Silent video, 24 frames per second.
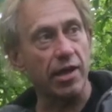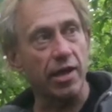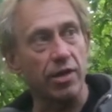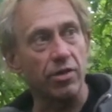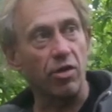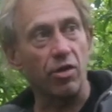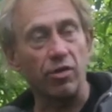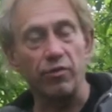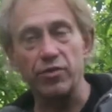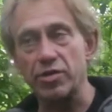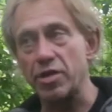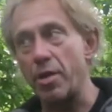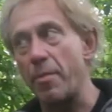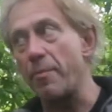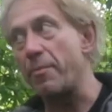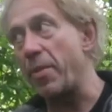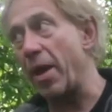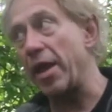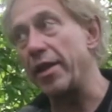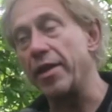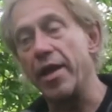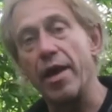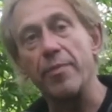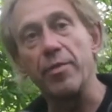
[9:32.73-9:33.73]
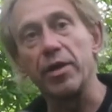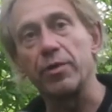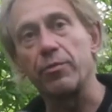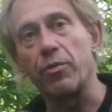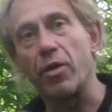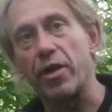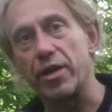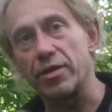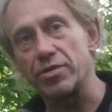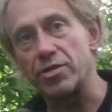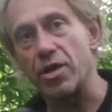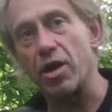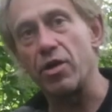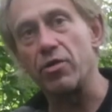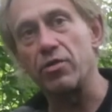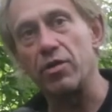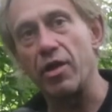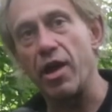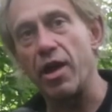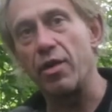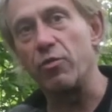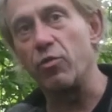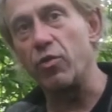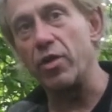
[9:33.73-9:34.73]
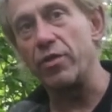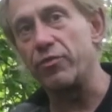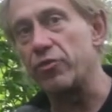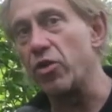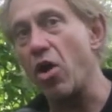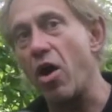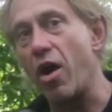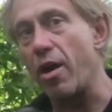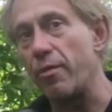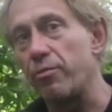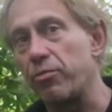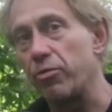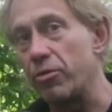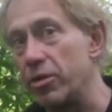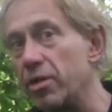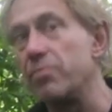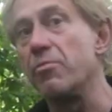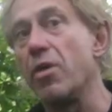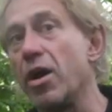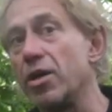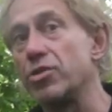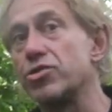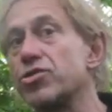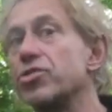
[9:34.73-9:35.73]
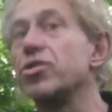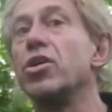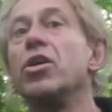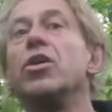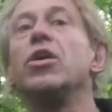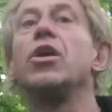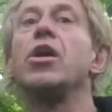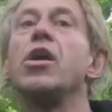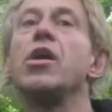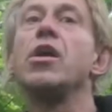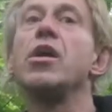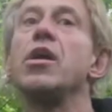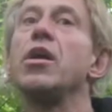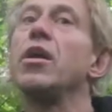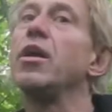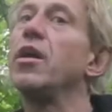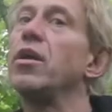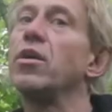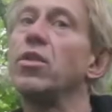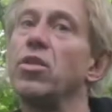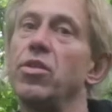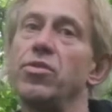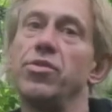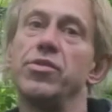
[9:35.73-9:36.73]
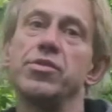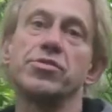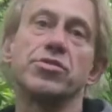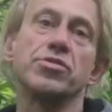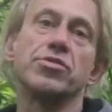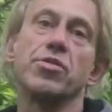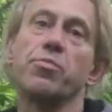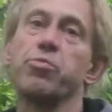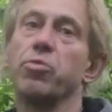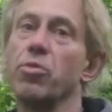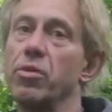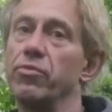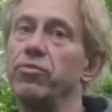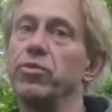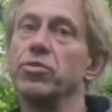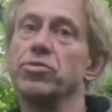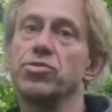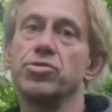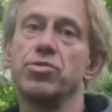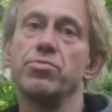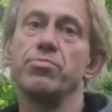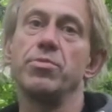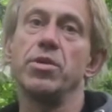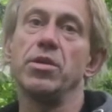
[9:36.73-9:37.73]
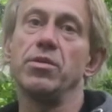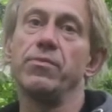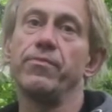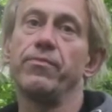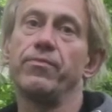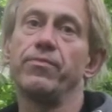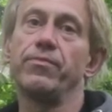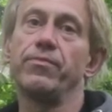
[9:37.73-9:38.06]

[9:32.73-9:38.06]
And all of a sudden, pandemic breaks out. And we've got pretty much... This is a privilege to me.